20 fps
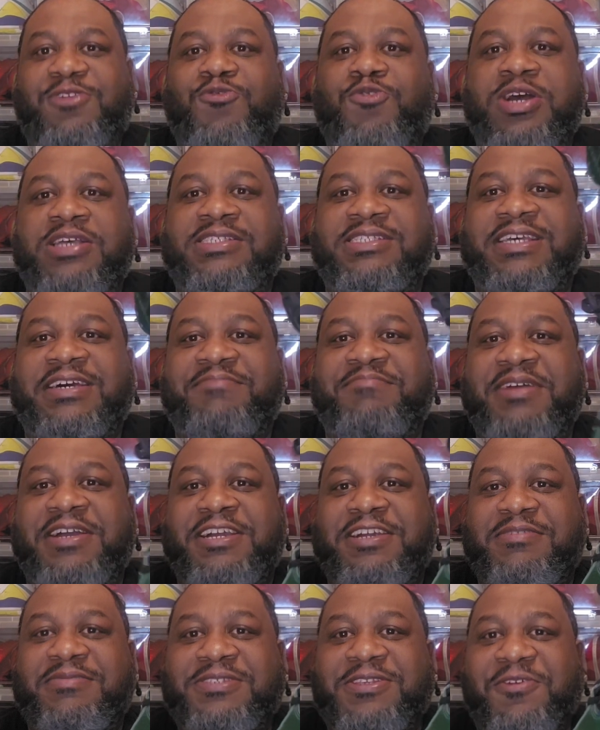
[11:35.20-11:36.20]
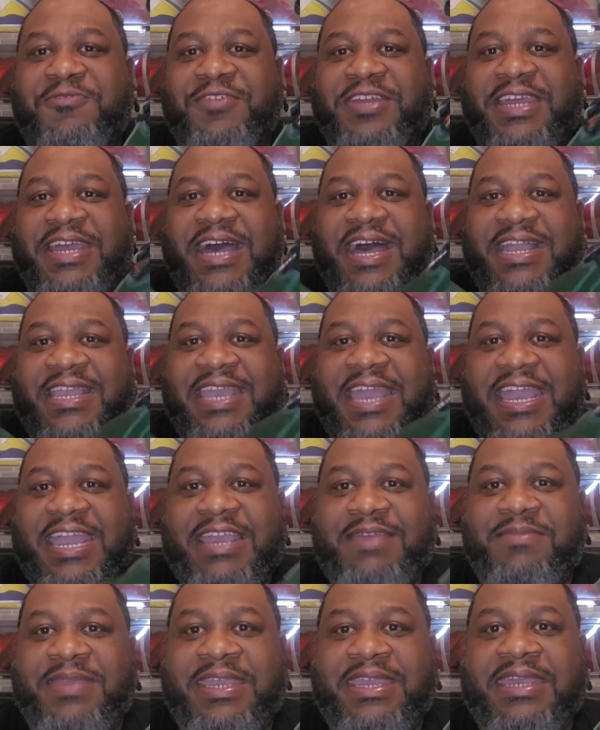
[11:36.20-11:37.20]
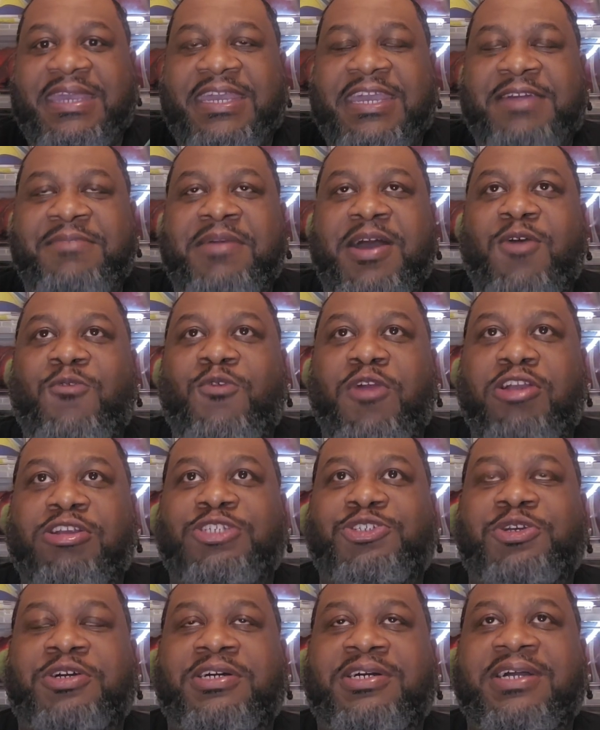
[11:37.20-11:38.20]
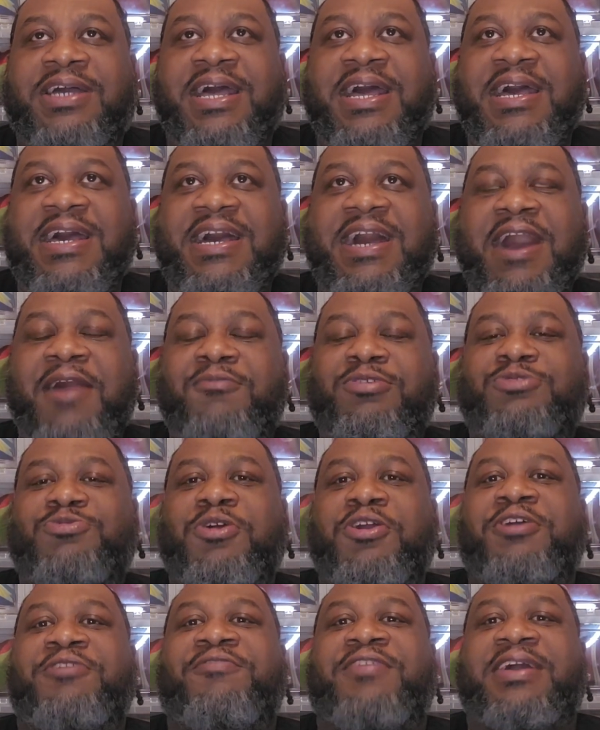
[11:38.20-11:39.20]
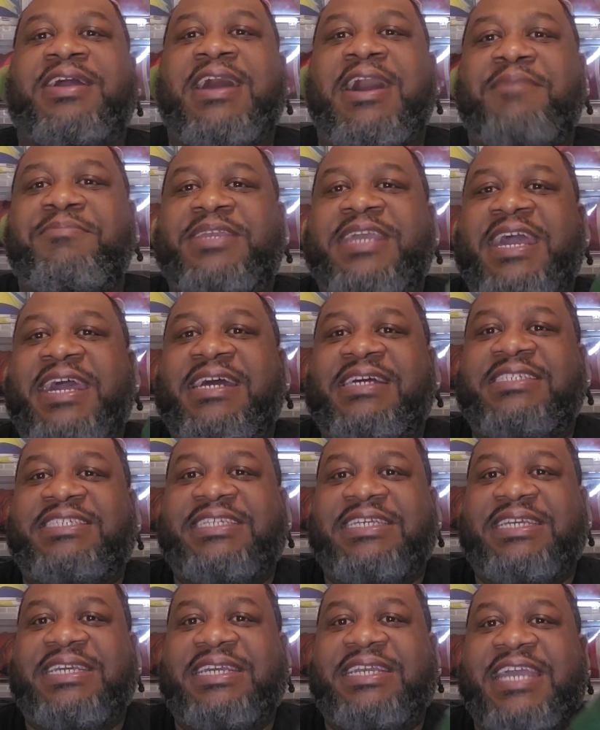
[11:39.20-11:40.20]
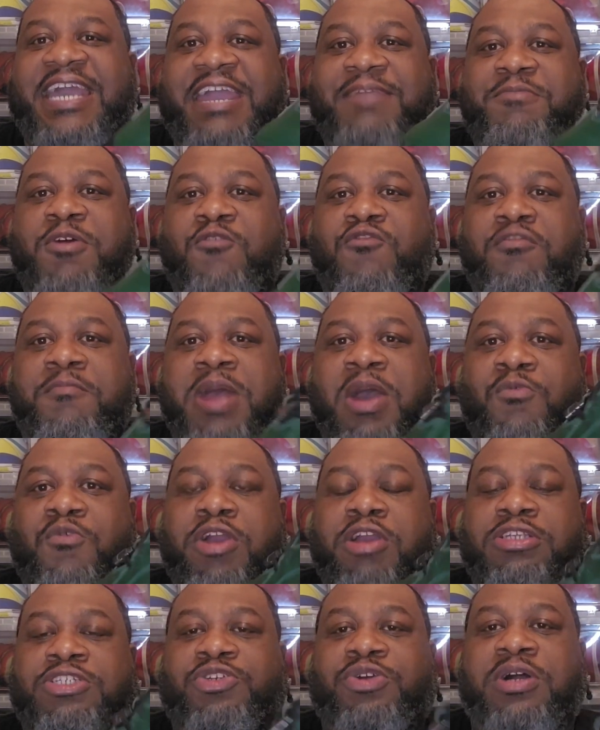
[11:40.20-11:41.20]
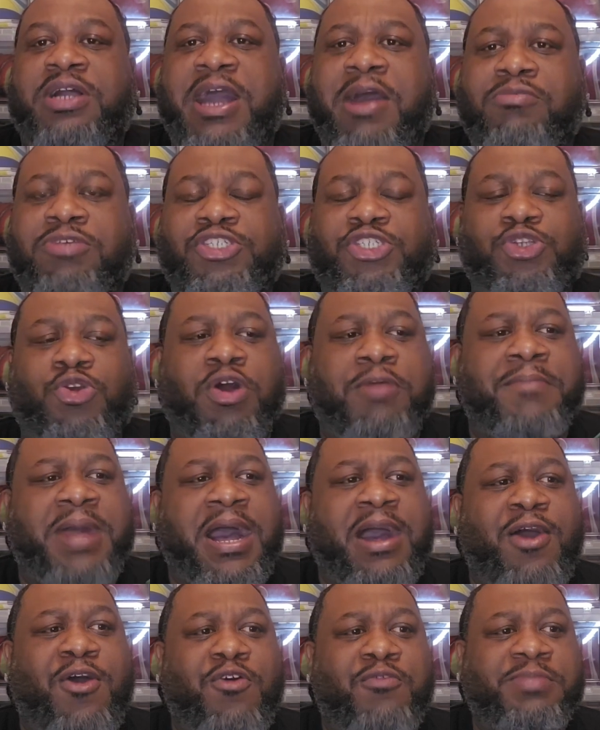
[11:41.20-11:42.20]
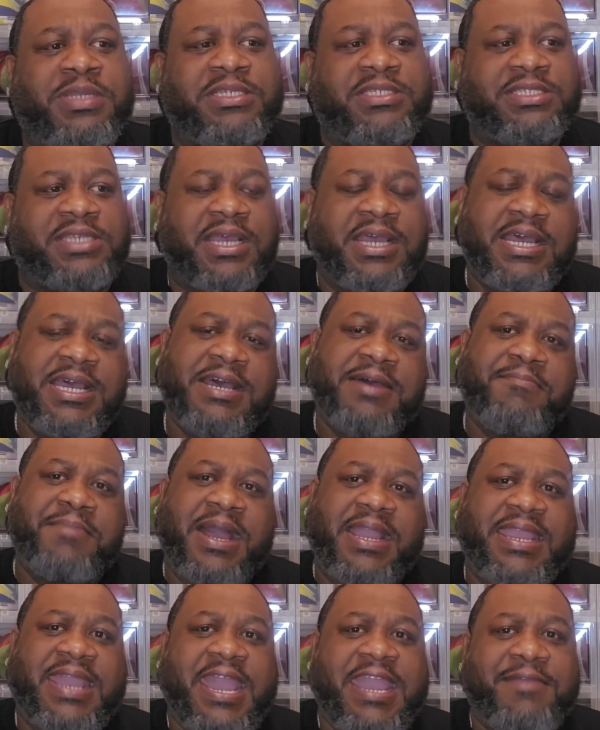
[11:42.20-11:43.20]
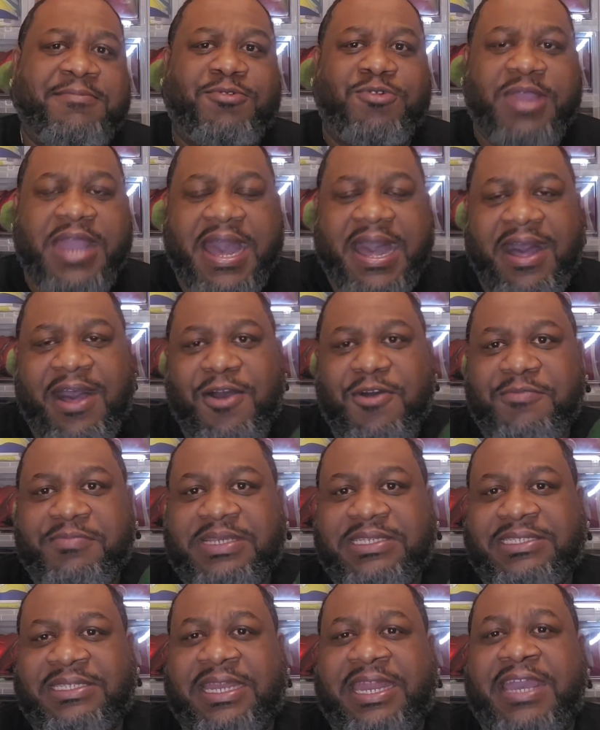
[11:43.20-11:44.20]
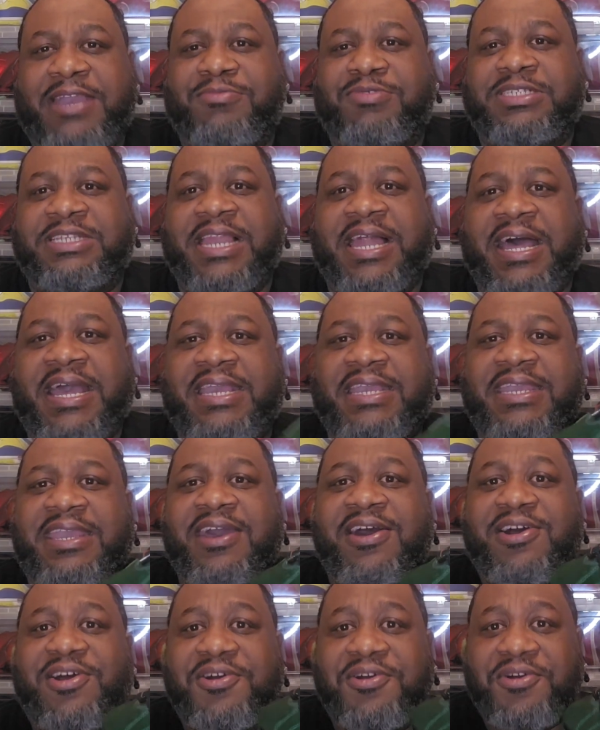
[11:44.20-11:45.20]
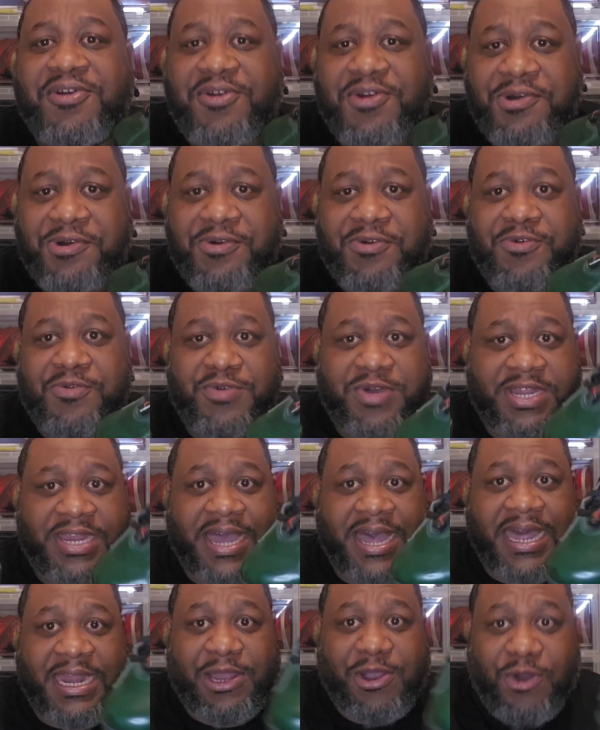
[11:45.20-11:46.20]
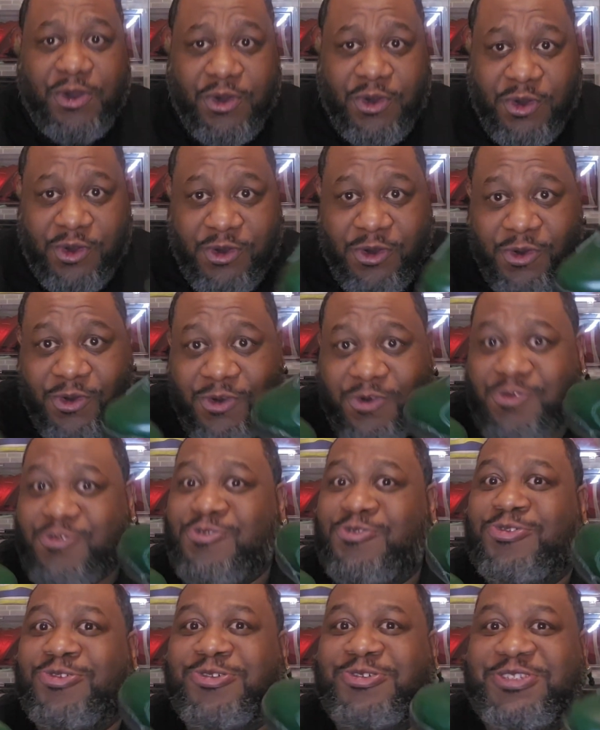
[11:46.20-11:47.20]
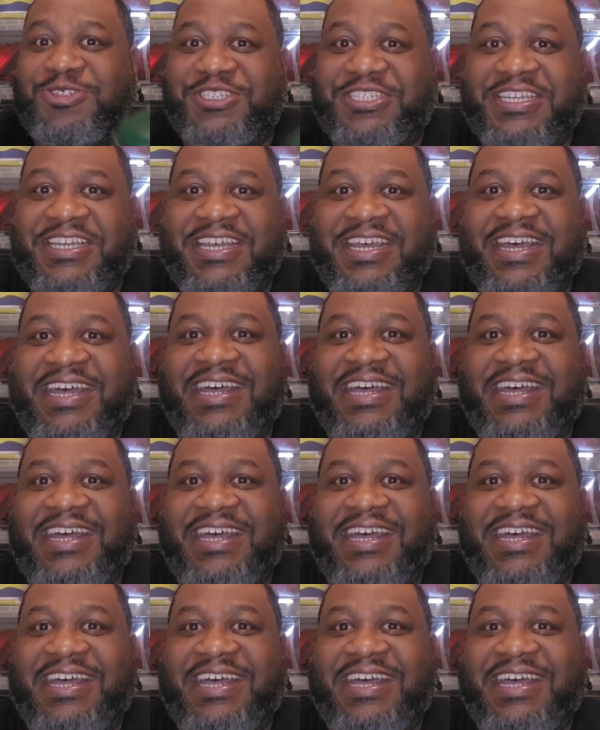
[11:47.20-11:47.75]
west suburbs over there. I came in my work truck. I was working for Comcast then. Came over my work truck. I was showing my homies, my cable guy homies, and they was like, yo, what are those?